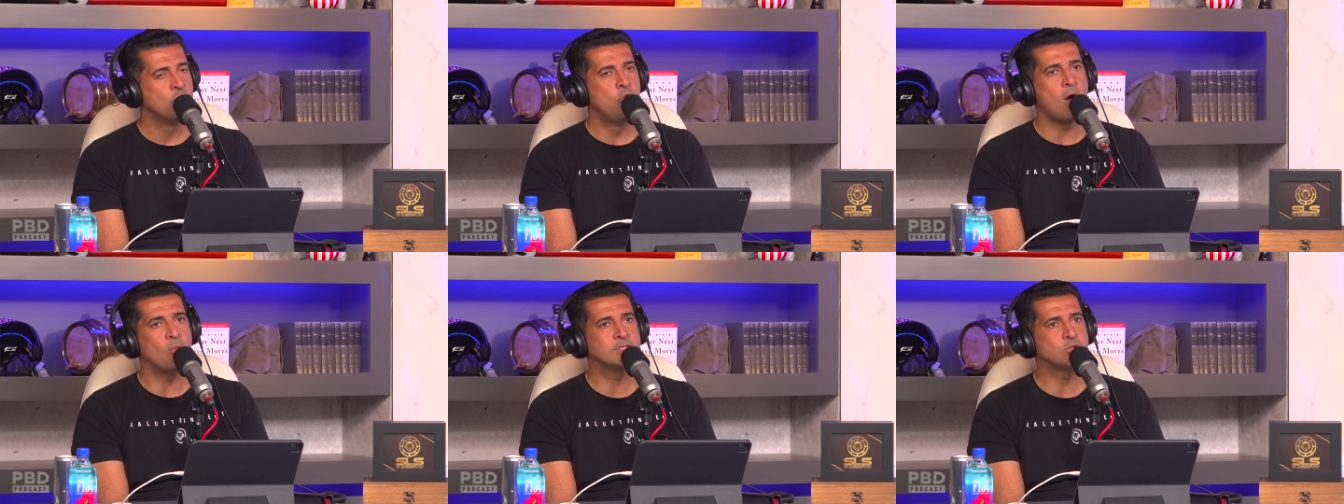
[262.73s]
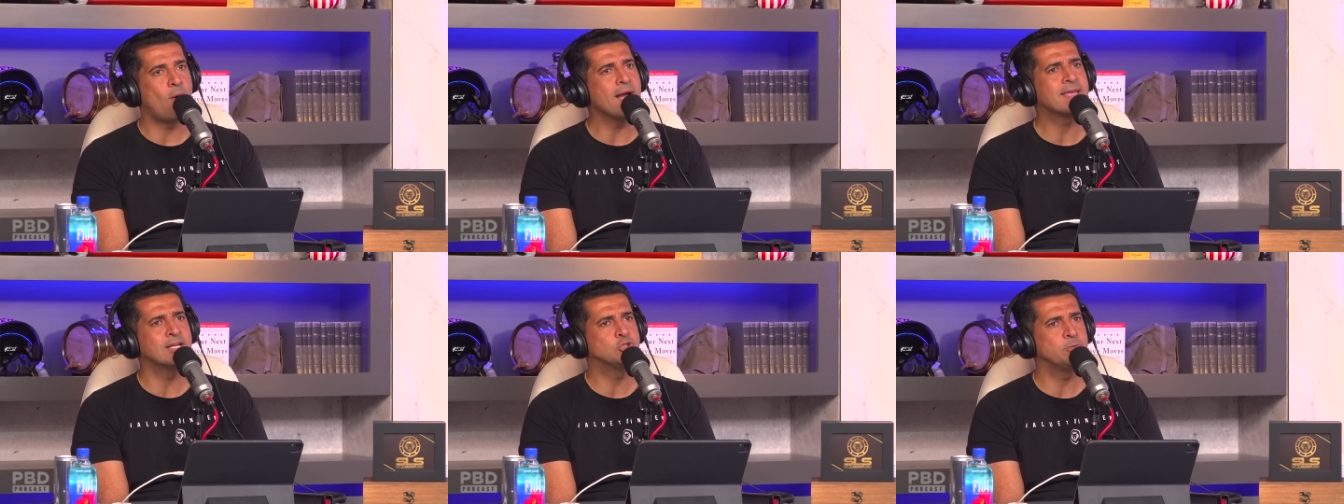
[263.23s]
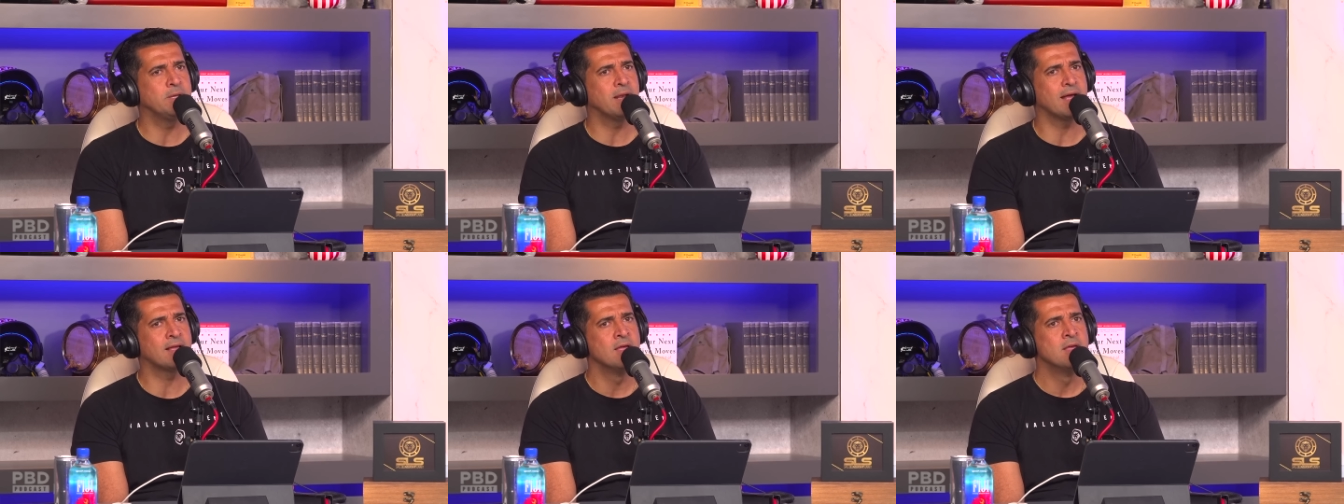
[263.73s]
Who always said, why can't you be
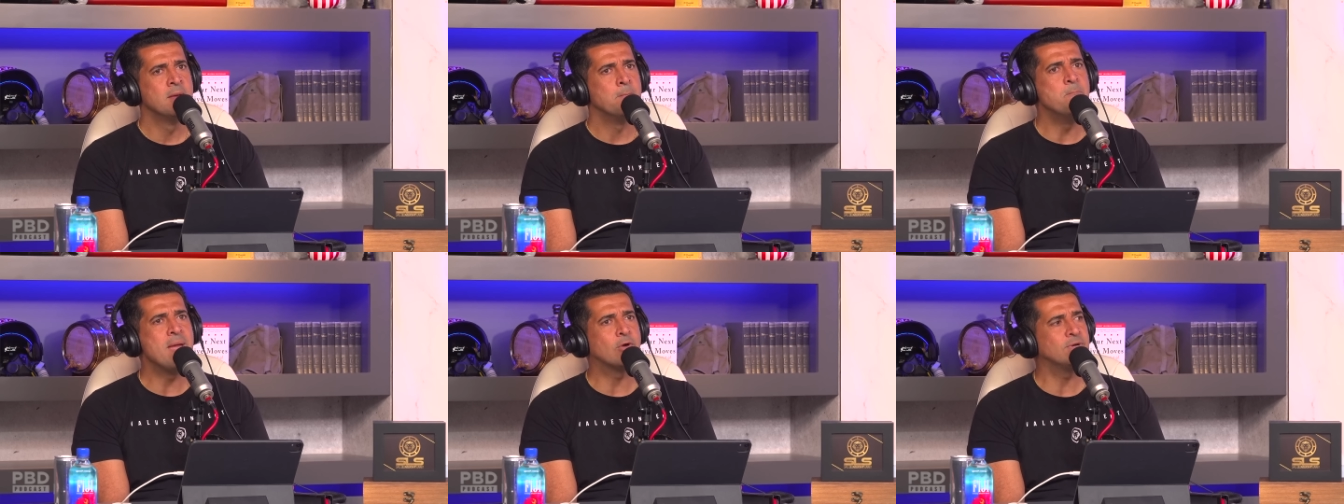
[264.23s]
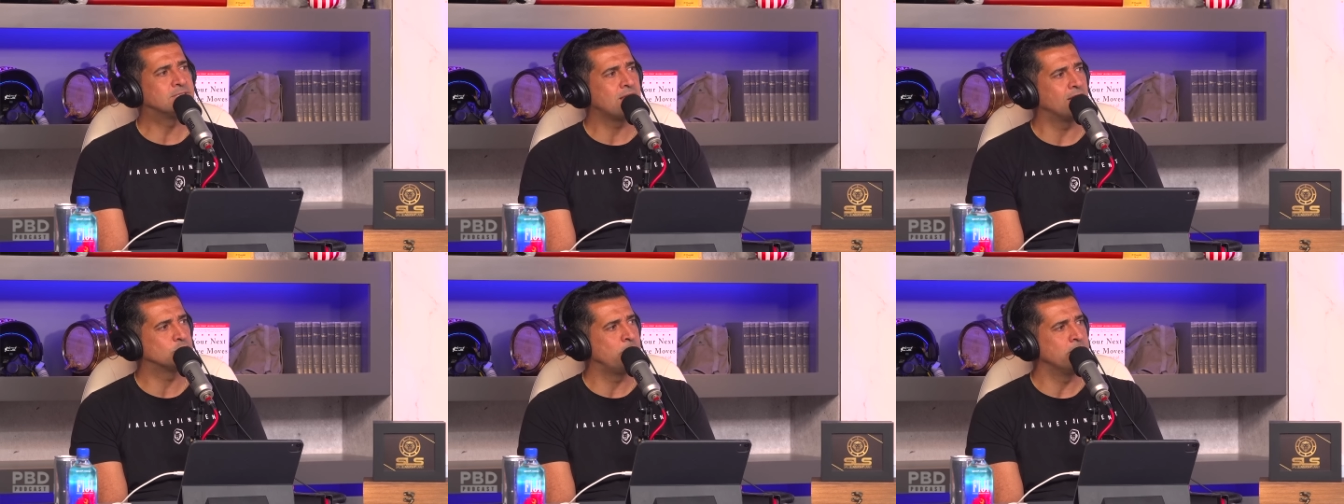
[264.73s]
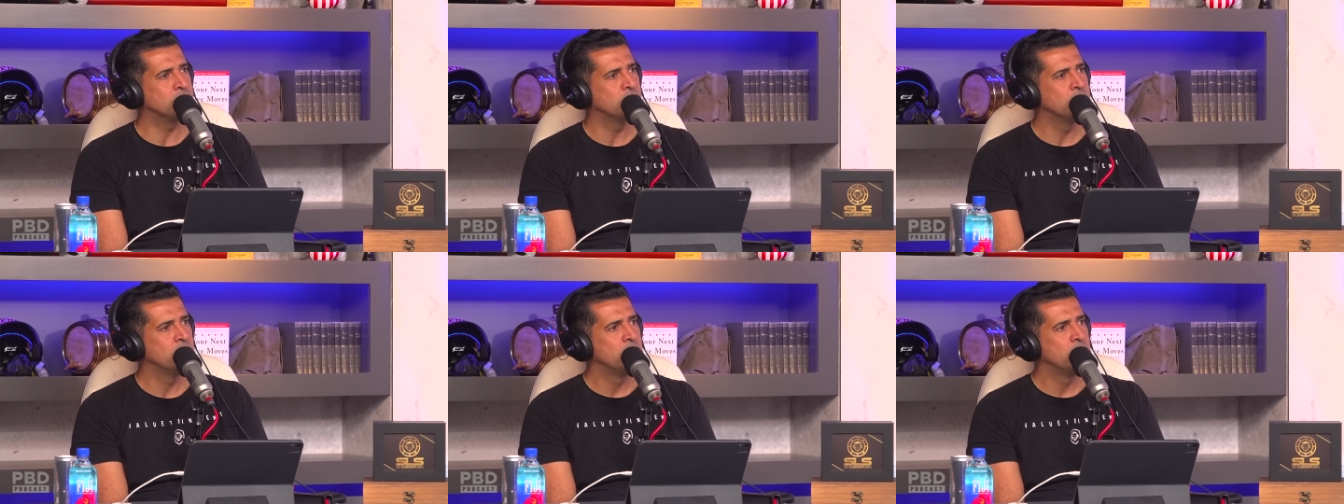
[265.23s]
like Mary's husband?